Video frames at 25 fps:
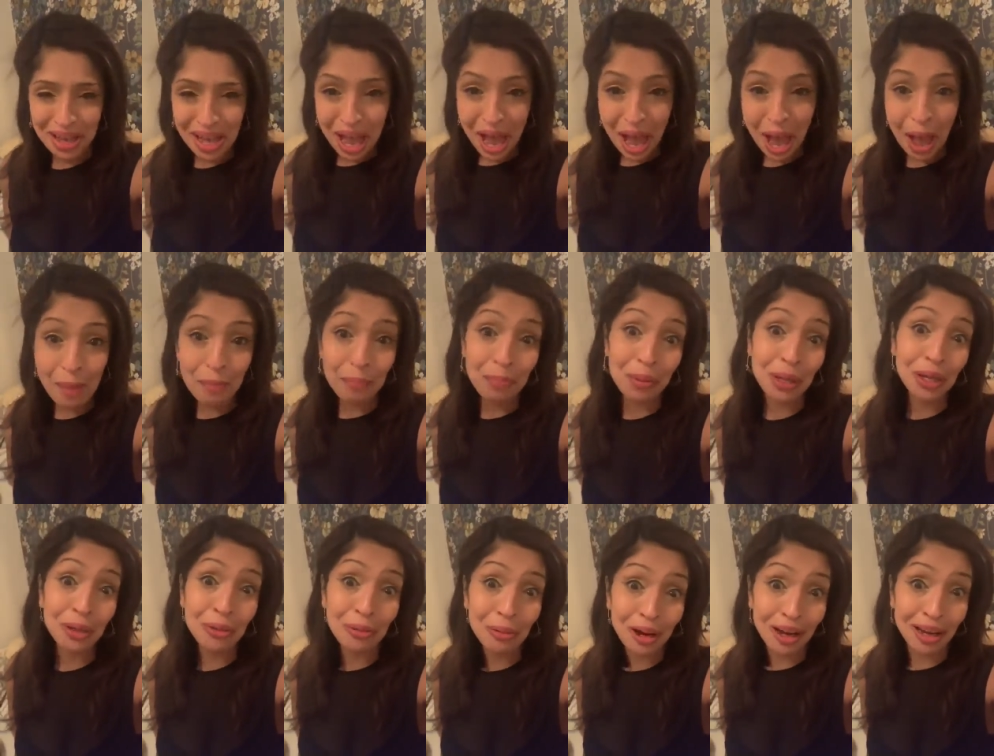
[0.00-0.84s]
A
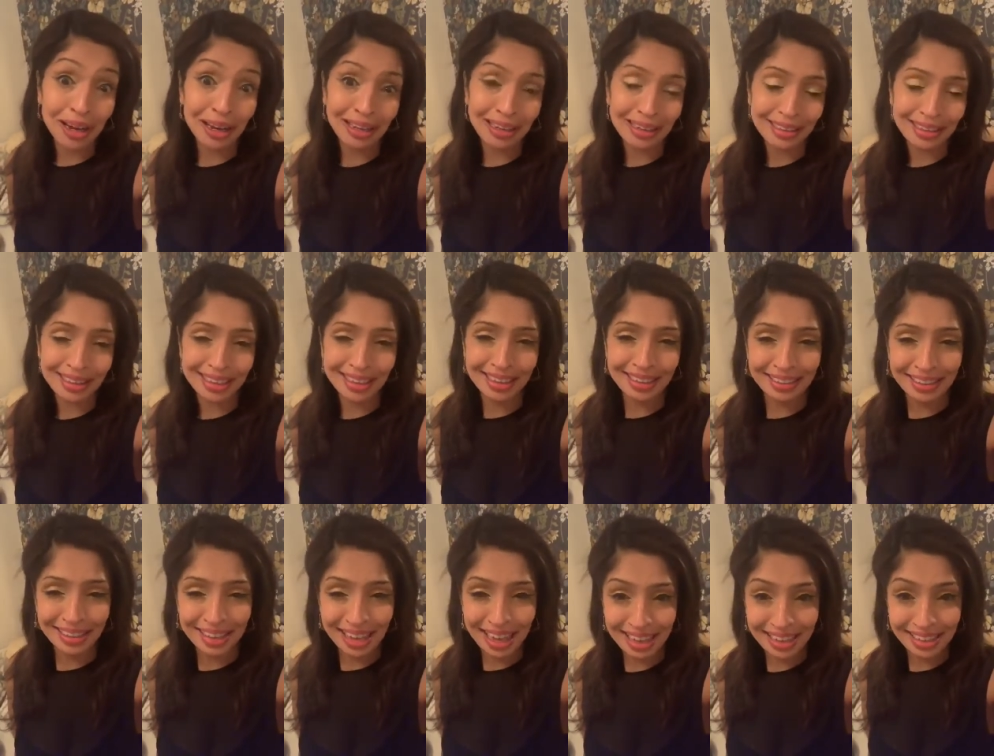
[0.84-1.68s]
big one in
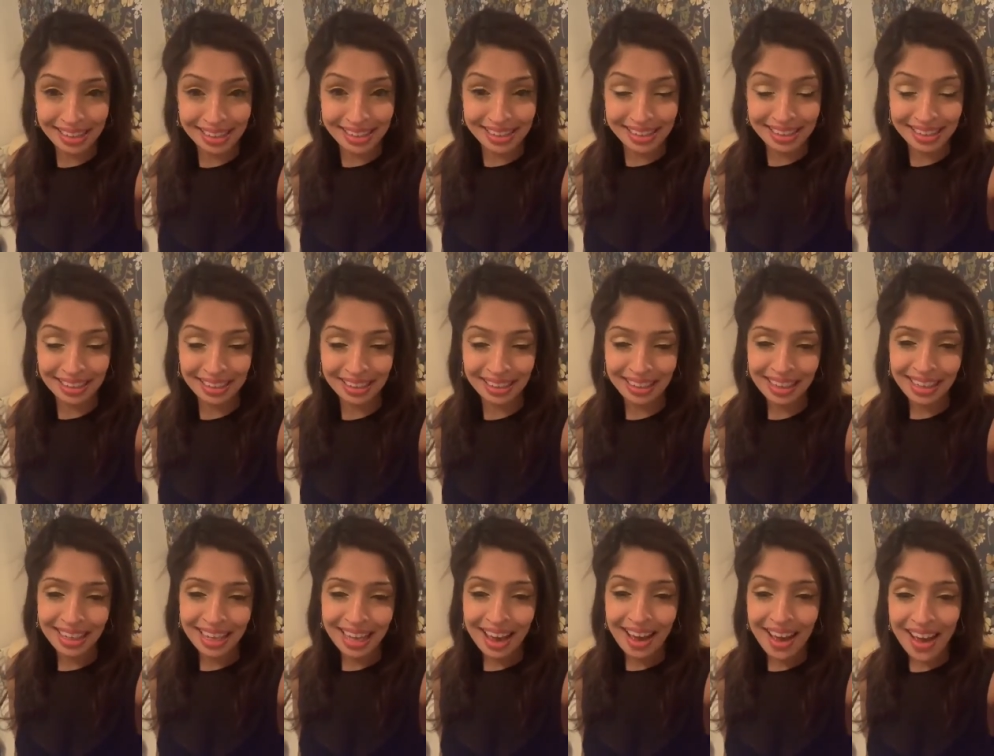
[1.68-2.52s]
the calendar.
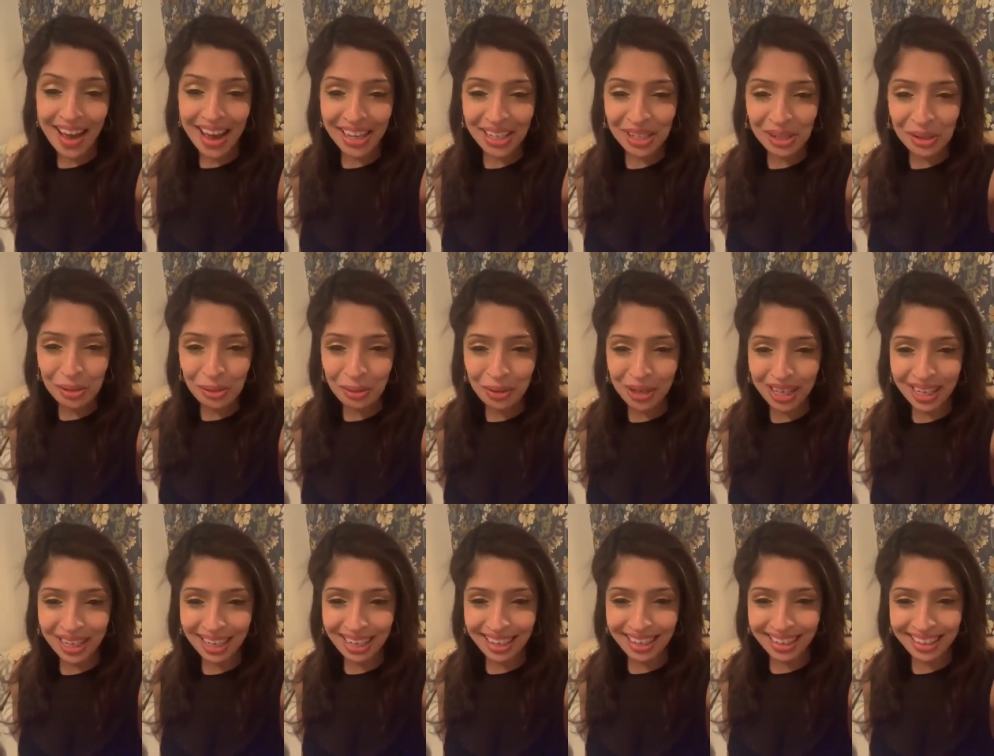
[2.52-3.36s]
Hi,
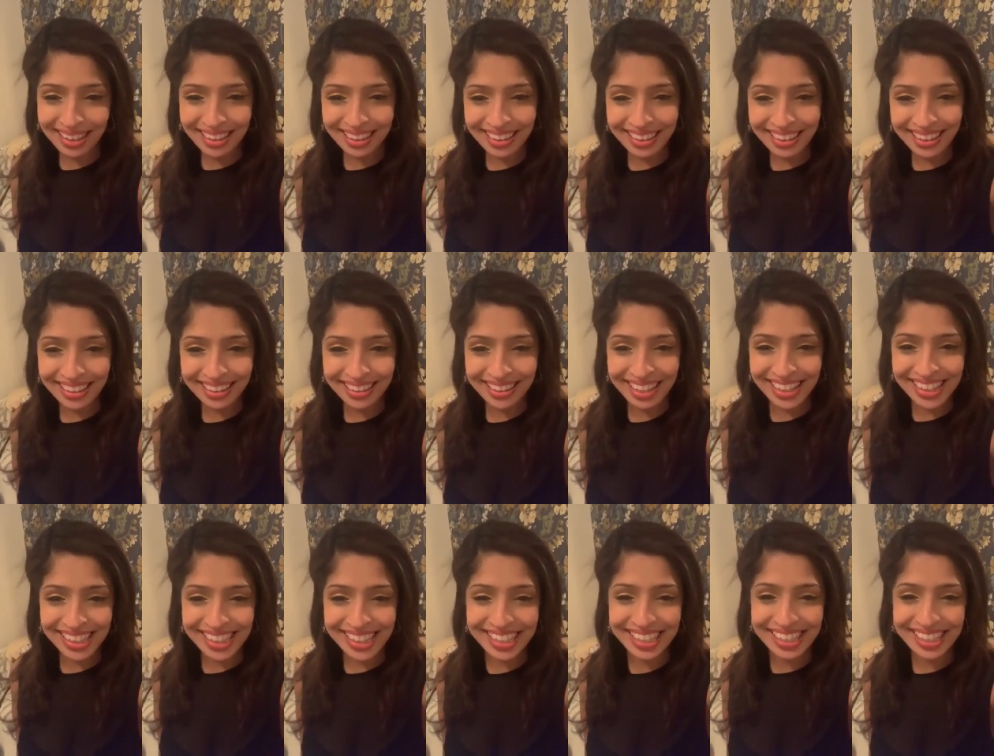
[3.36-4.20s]
Queen.
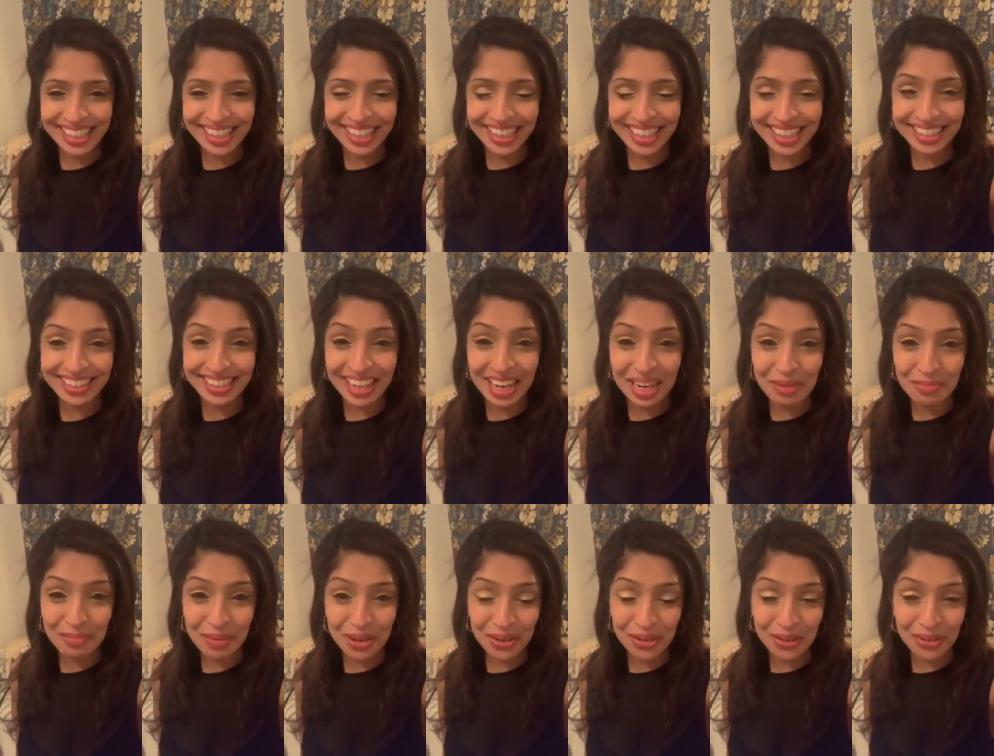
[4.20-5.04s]
Nice to see you,
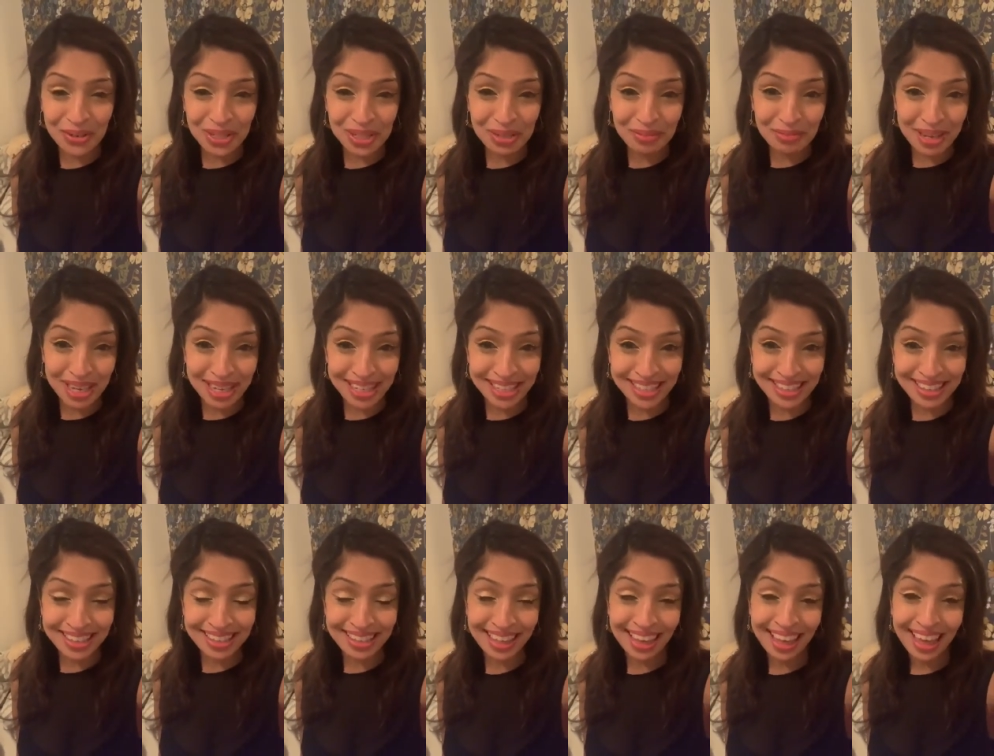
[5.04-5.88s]
darling. Merry
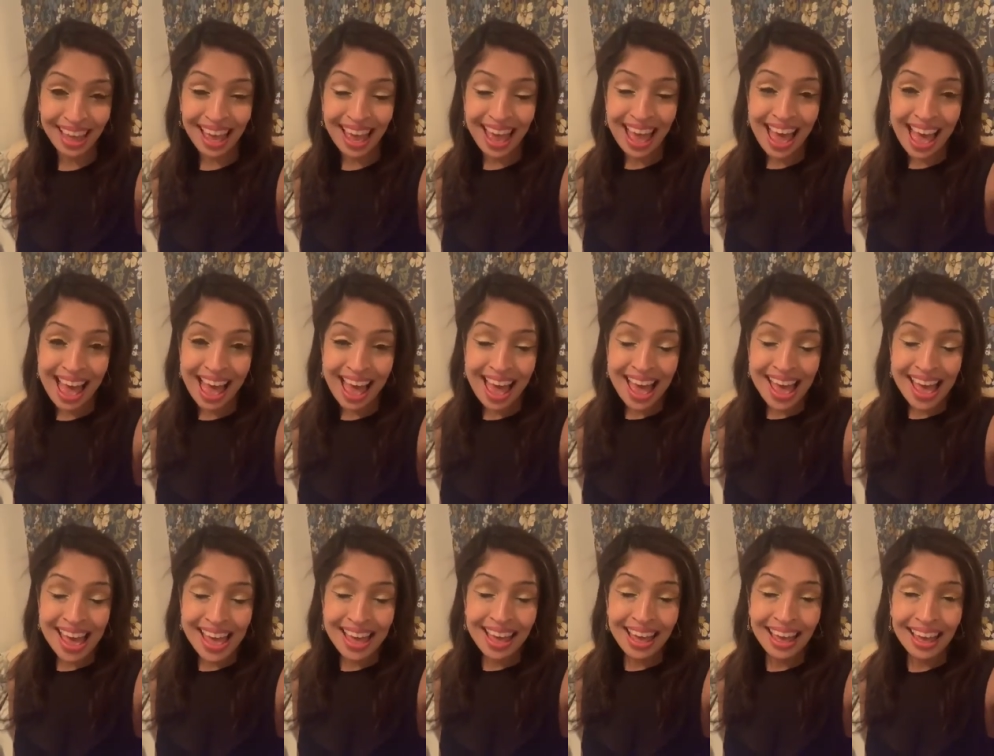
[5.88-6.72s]
Christmas.
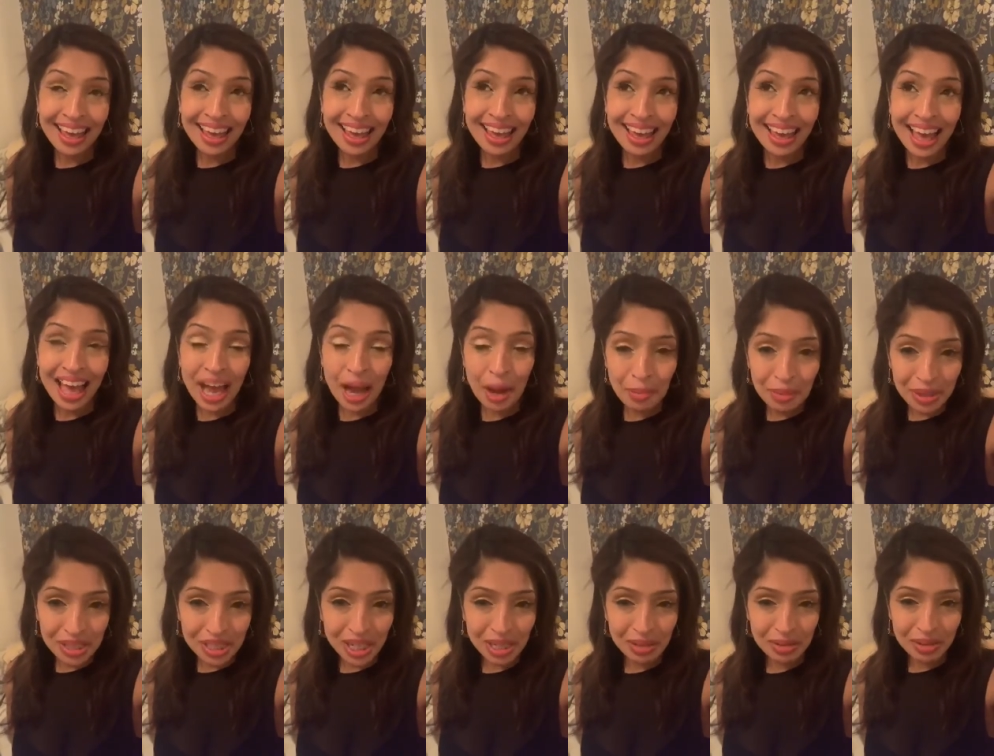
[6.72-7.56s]
How
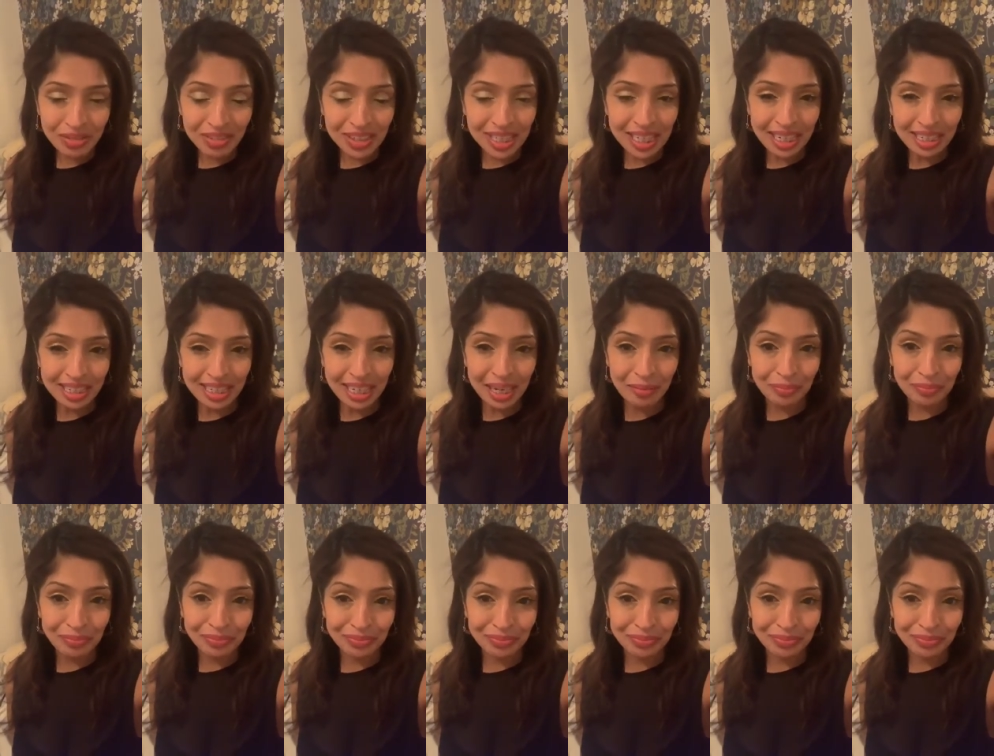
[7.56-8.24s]
many times have you done that?